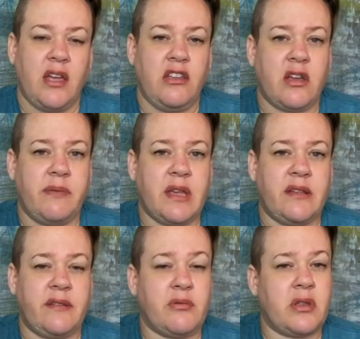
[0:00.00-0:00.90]
you could be
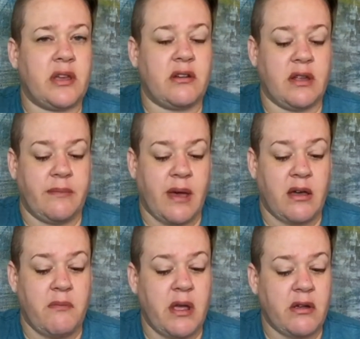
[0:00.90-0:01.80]
getting some clarity
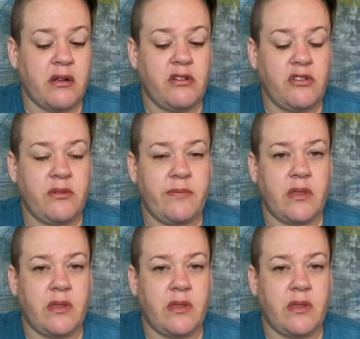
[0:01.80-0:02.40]
about a marriage